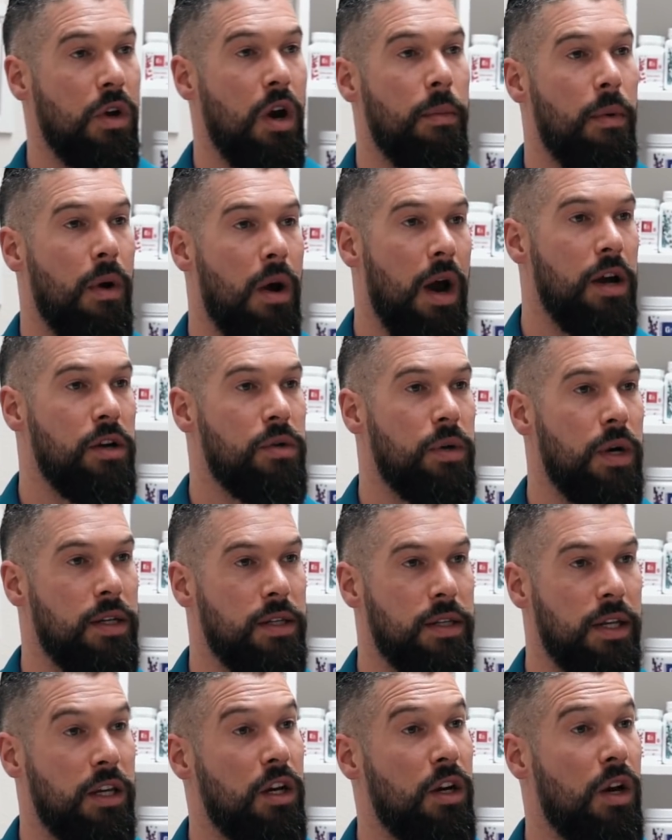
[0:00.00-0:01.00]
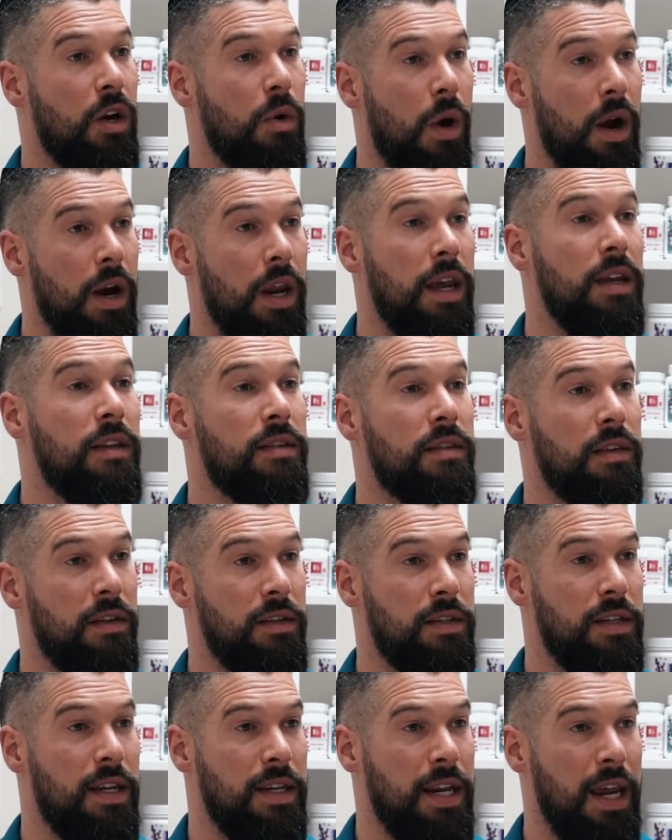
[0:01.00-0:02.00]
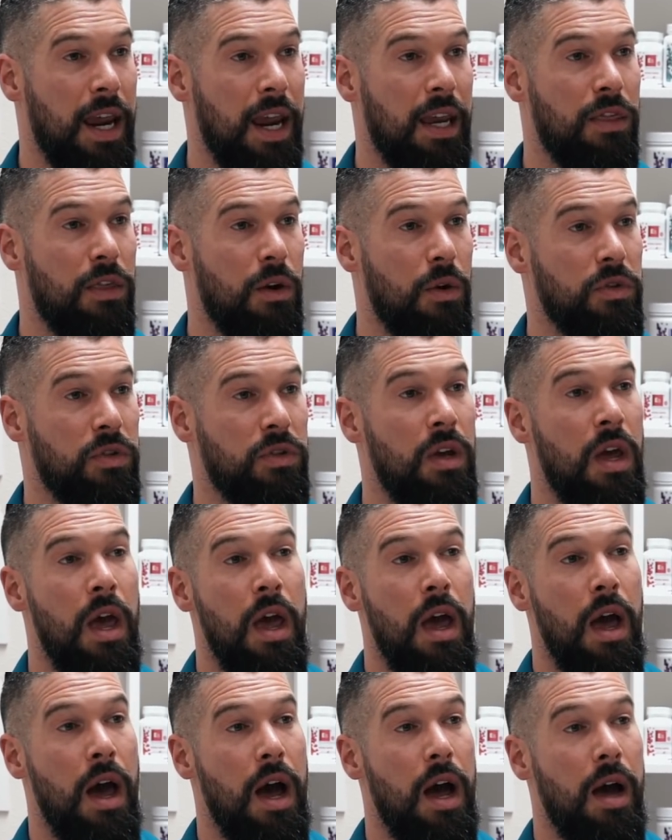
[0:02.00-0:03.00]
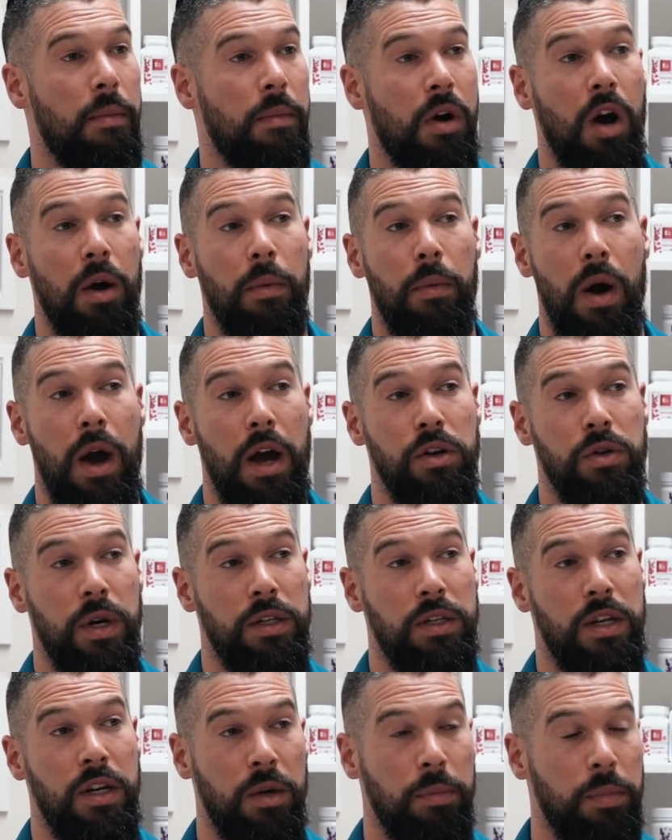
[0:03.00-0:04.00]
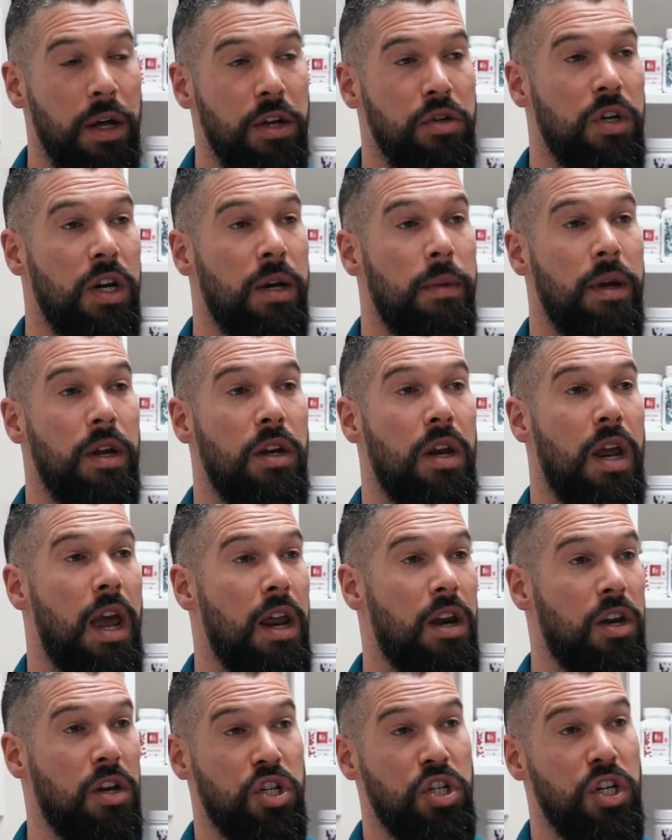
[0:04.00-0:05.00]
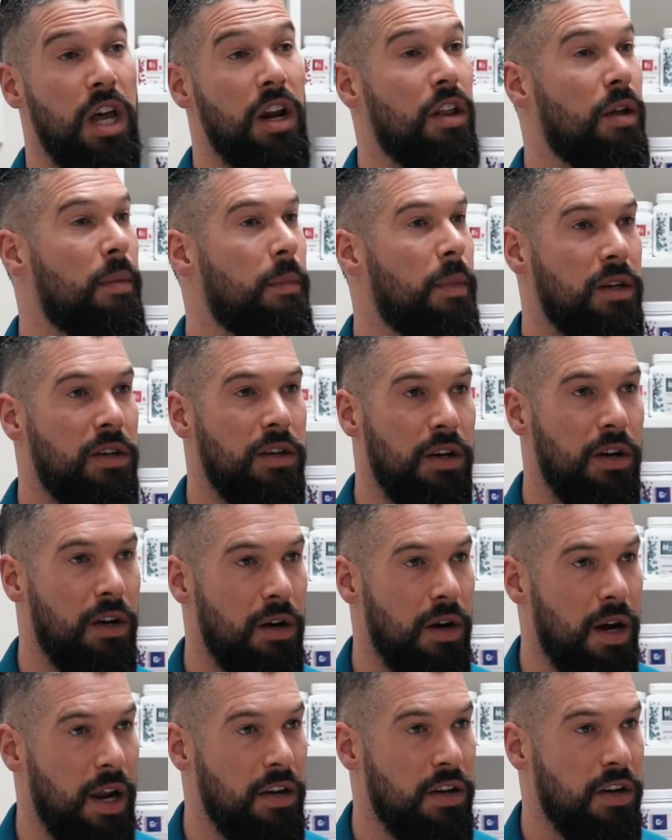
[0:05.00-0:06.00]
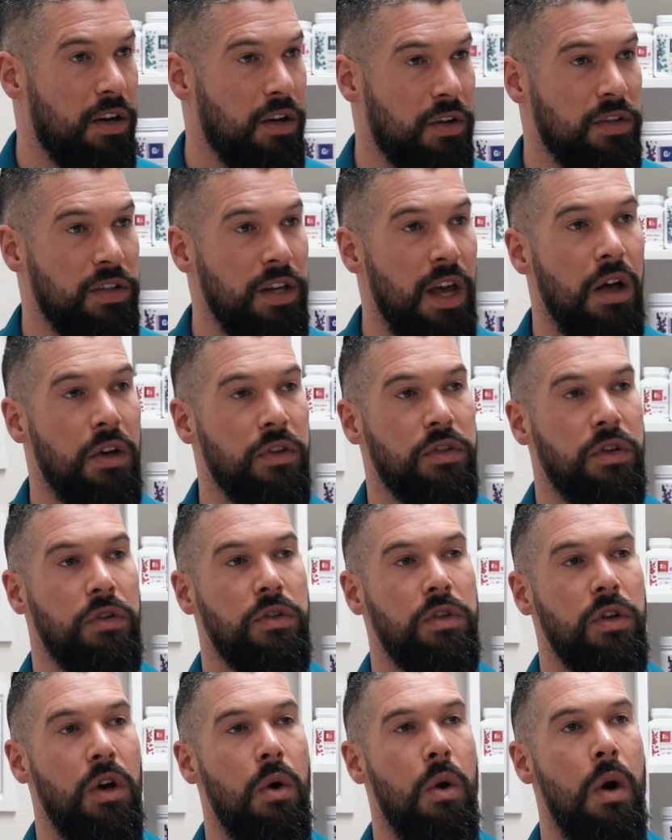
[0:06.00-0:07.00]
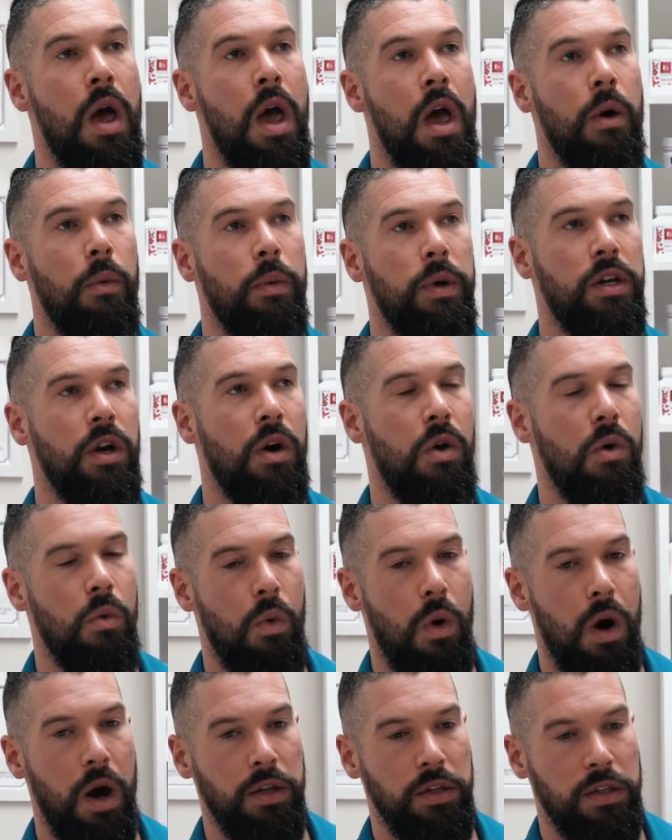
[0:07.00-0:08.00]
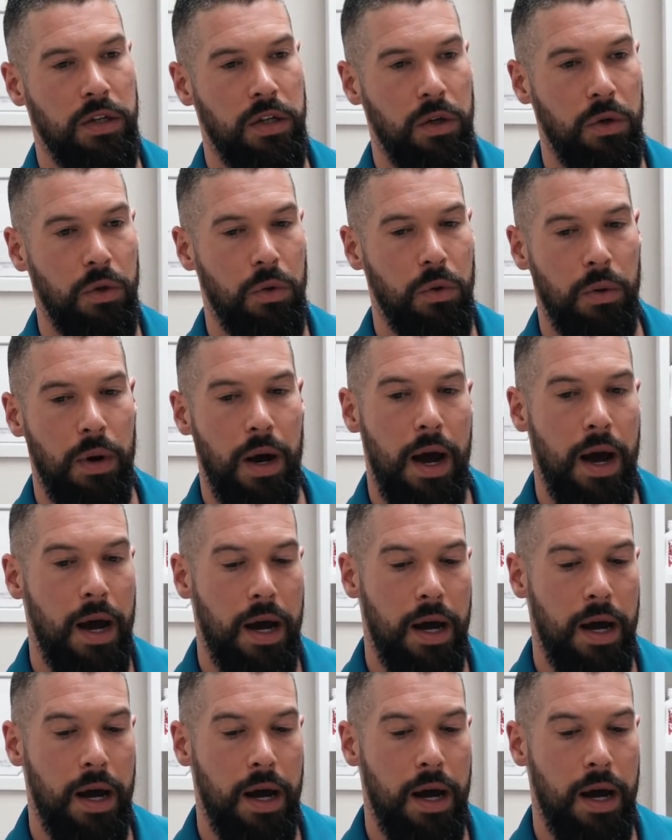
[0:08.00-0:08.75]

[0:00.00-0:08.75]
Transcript: carbohydrates, like you're going to want insulin to take those carbohydrates in your bloodstream and shuttle them into your cells. So we don't want to